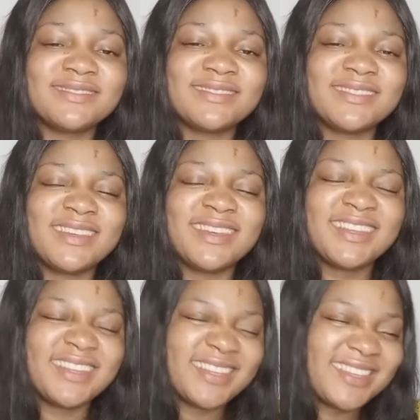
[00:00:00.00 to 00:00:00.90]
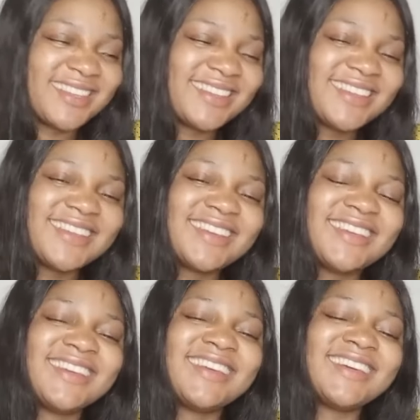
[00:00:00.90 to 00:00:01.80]

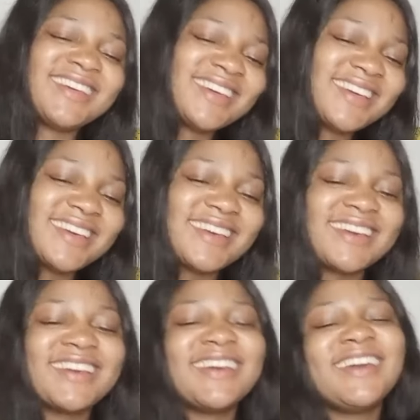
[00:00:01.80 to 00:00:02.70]
(no one is talking)